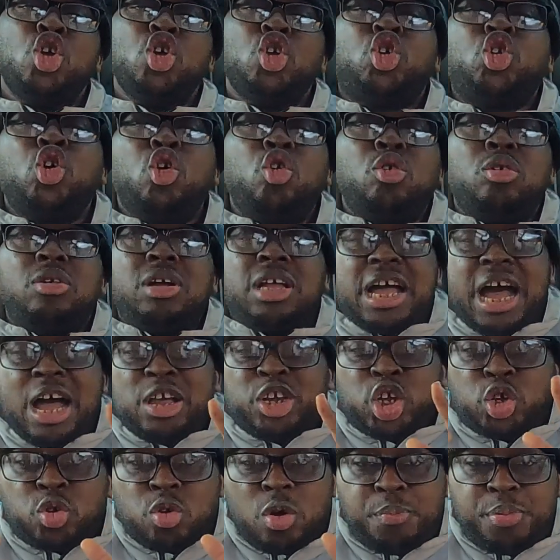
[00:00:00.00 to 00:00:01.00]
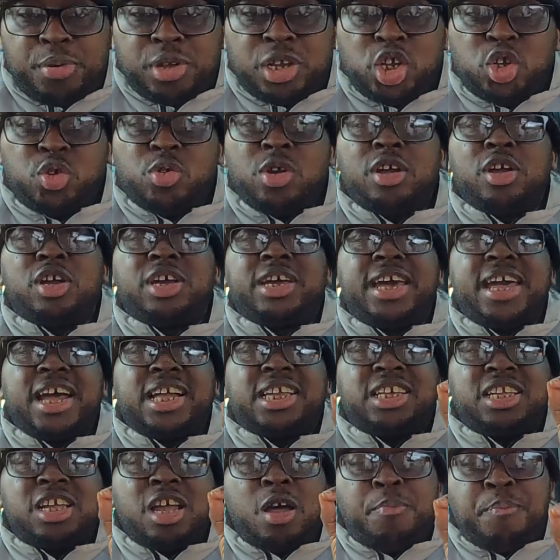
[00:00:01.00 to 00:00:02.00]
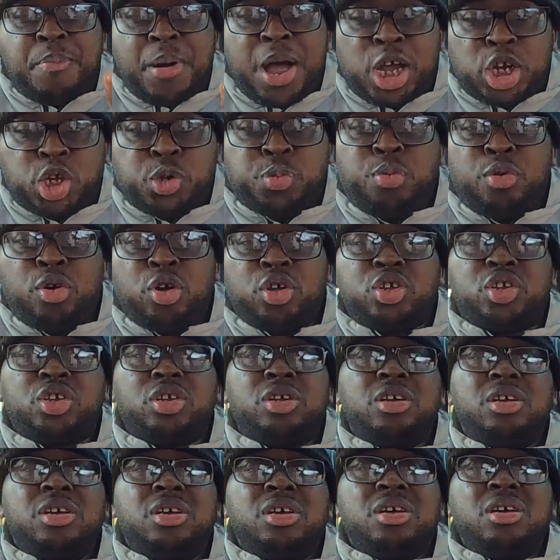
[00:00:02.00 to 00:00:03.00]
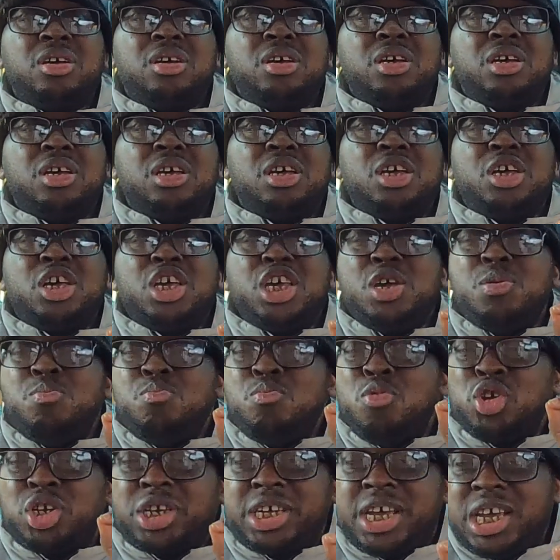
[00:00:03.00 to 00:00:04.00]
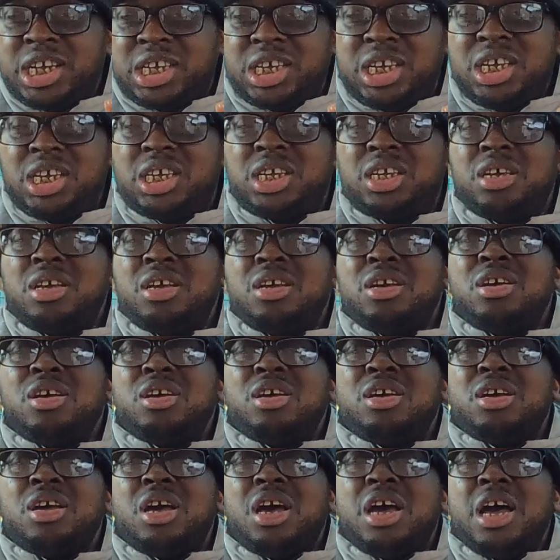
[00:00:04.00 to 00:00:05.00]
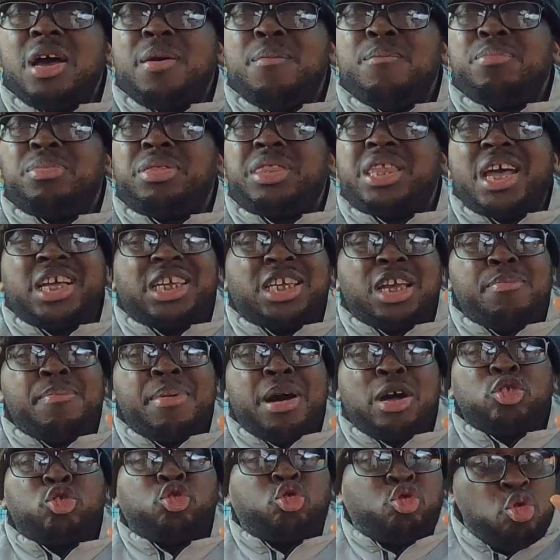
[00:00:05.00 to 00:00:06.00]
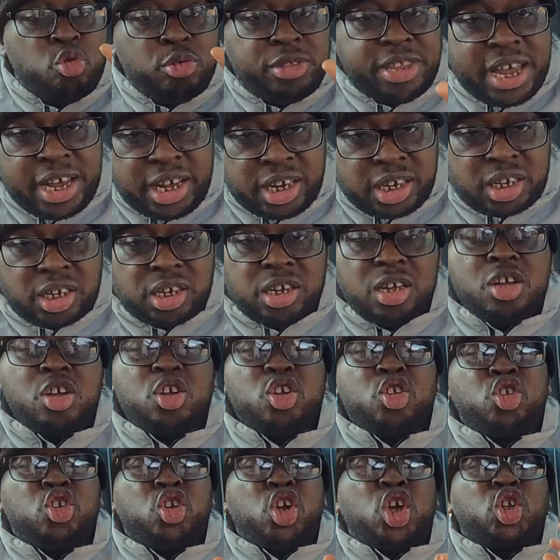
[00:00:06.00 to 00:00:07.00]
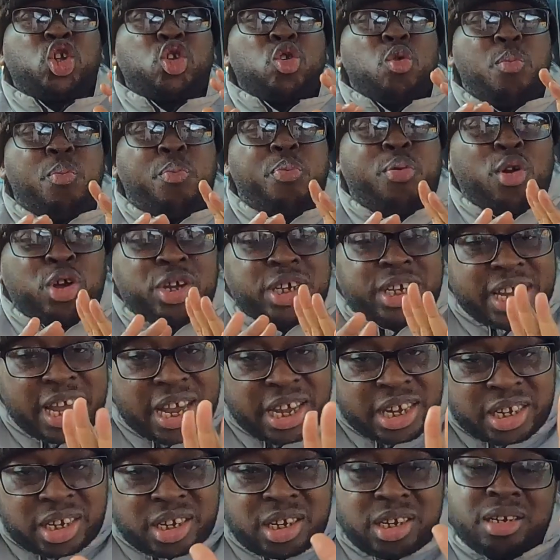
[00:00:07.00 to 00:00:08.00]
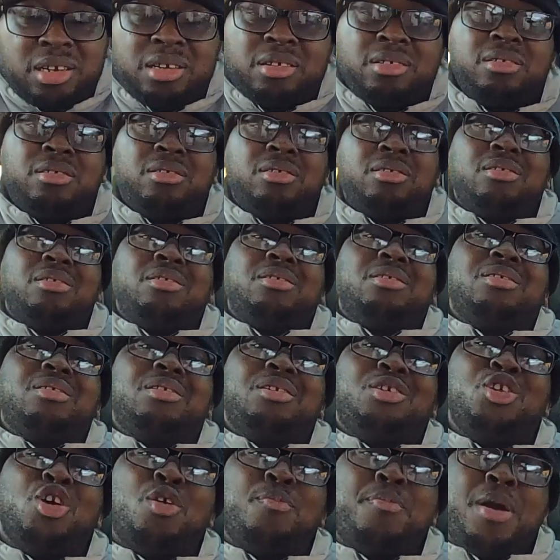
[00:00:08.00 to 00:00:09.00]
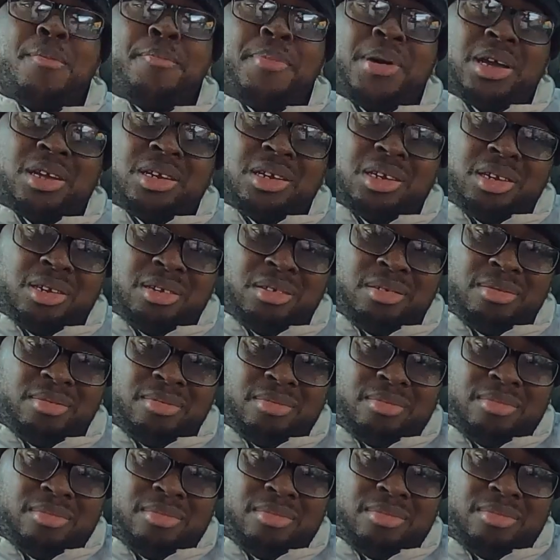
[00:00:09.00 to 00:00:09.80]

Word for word: So I just want to put this way, getting a passport in most cases um, takes about two days just to process your papers.